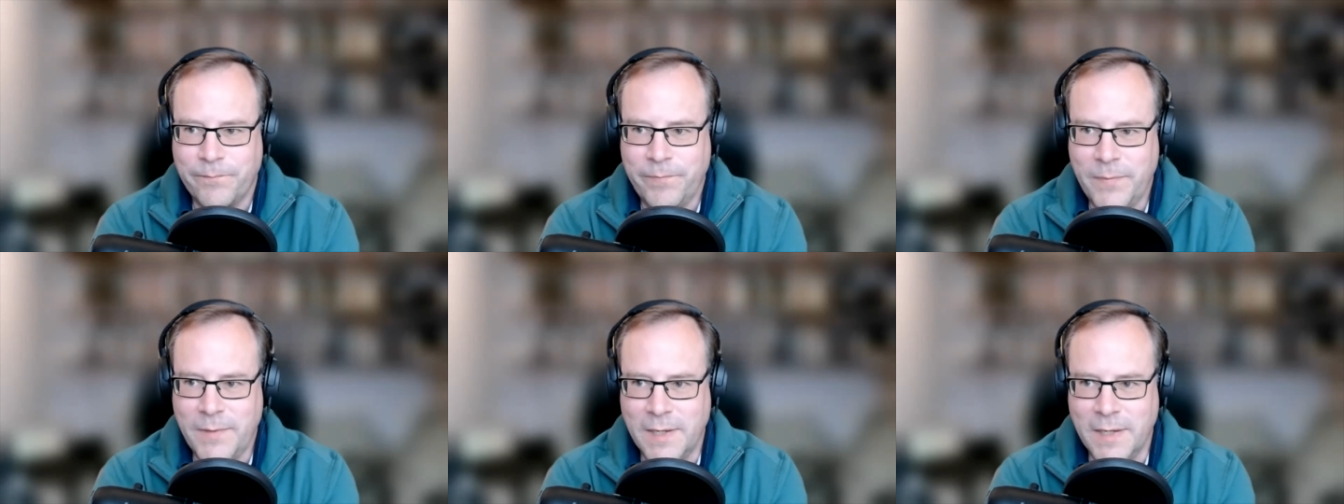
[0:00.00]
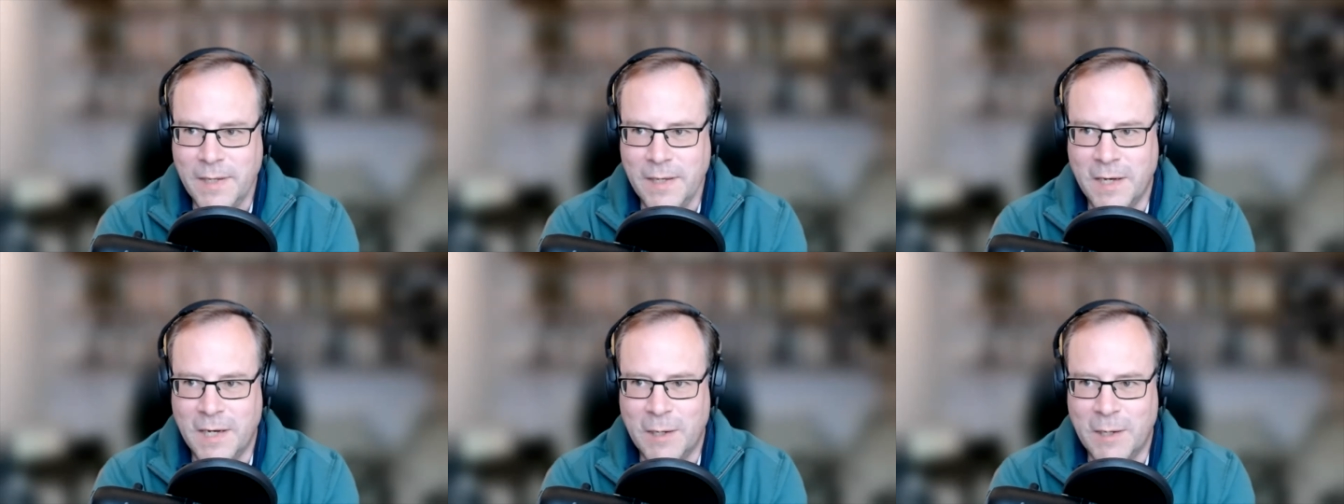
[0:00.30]

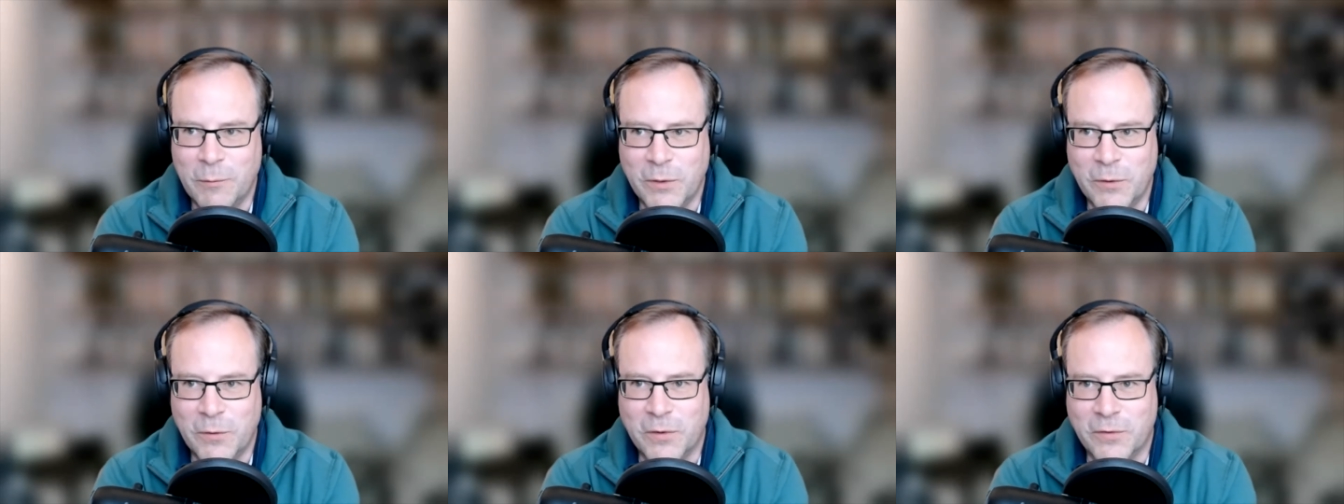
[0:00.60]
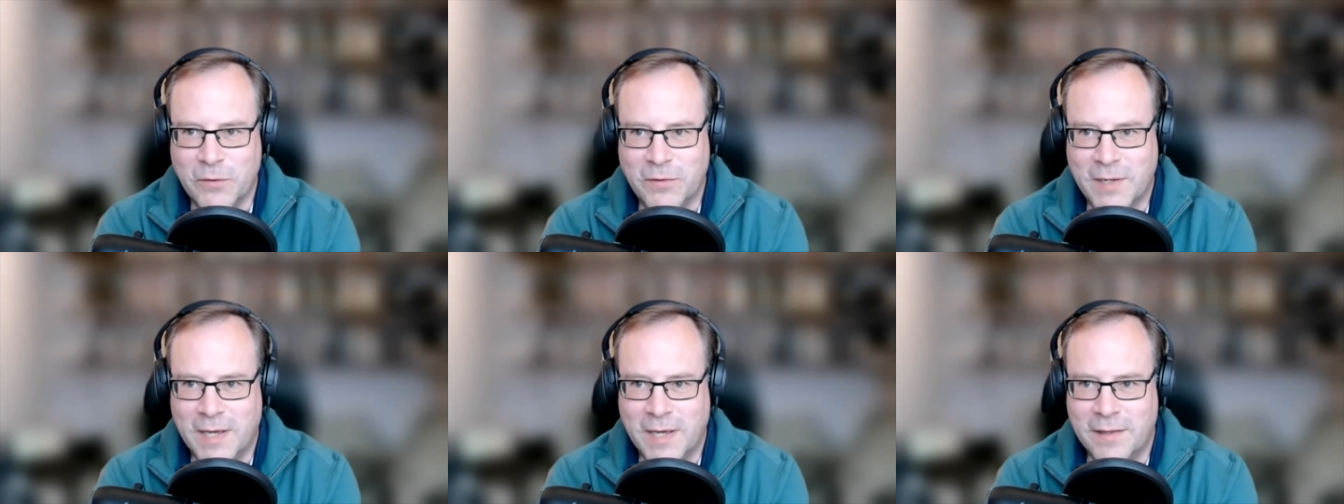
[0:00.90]
uh, we all got
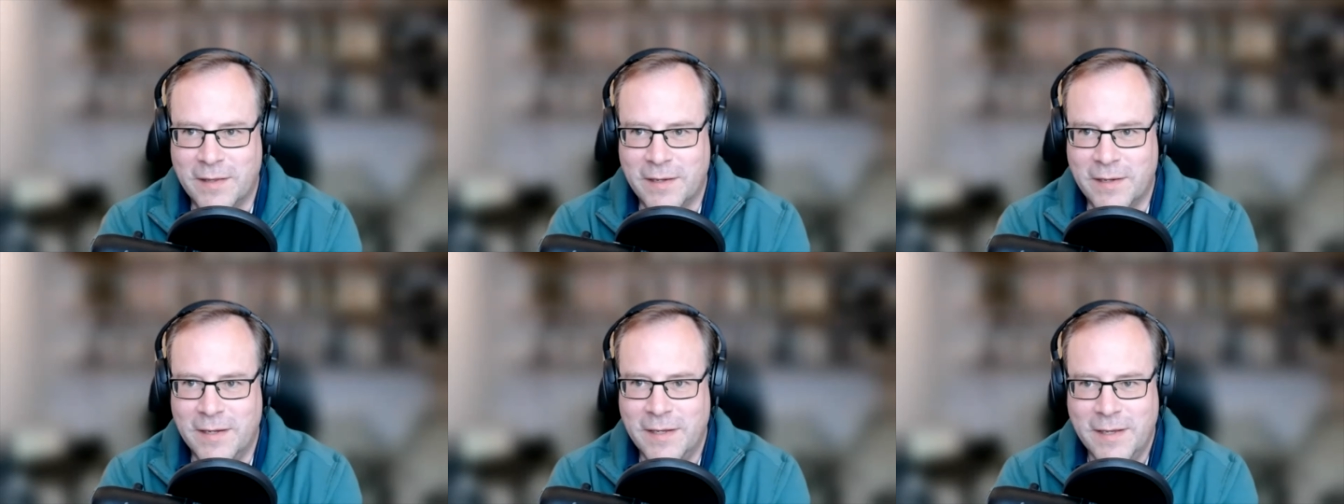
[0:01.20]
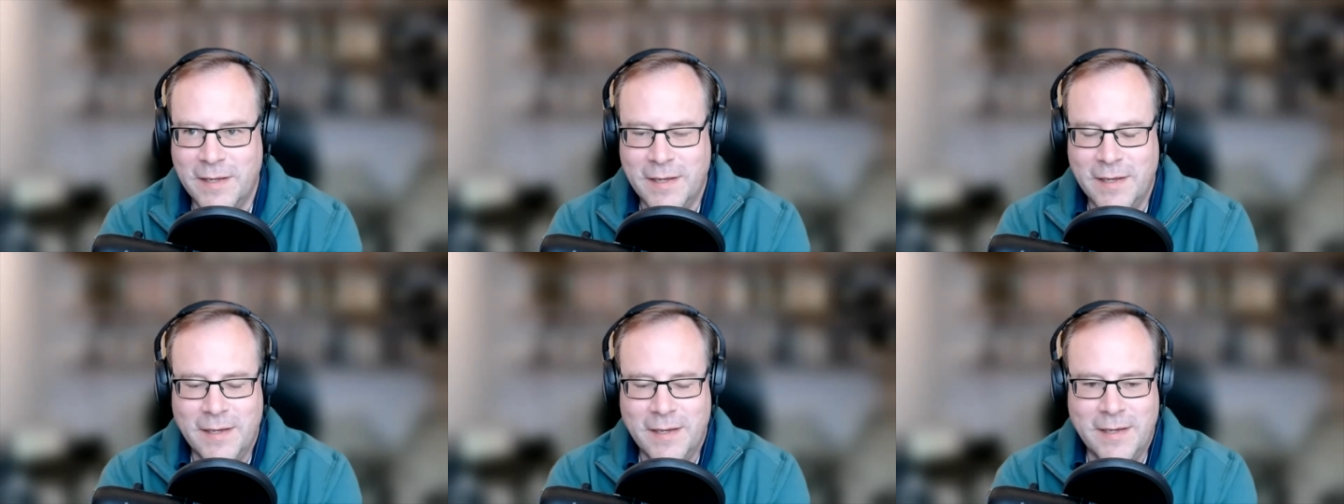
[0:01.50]
together
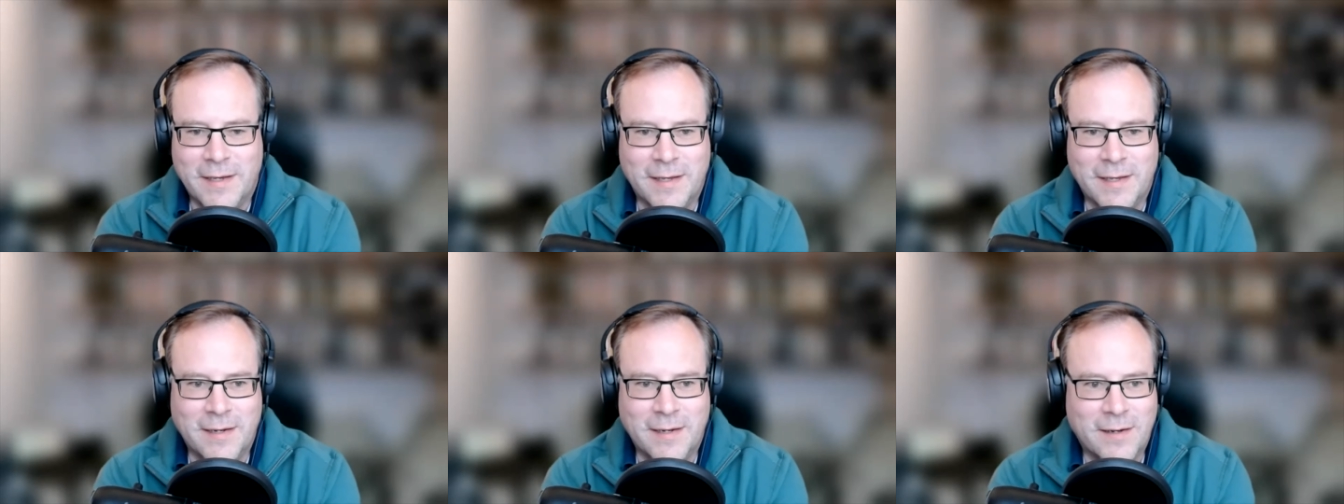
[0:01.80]
in an